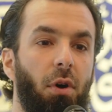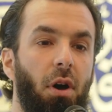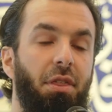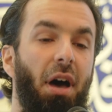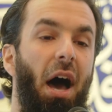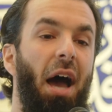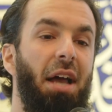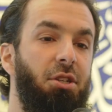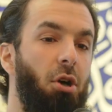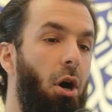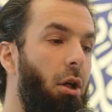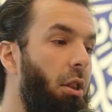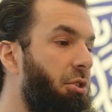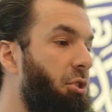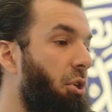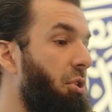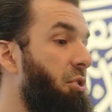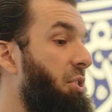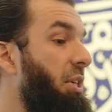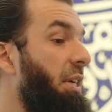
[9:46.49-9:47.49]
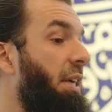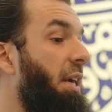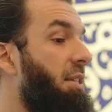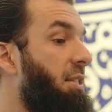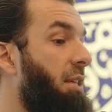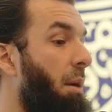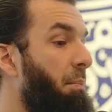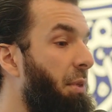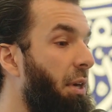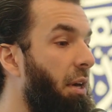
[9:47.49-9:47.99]
the idolater seeking
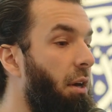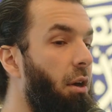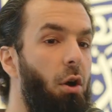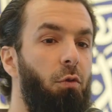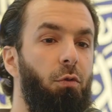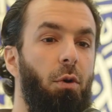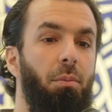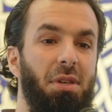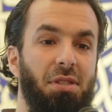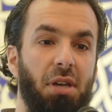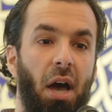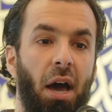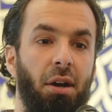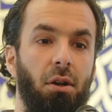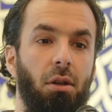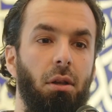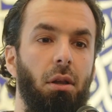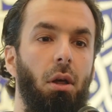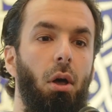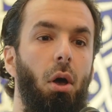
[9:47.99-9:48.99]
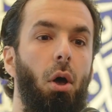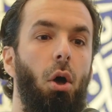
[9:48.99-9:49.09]
something from this idol,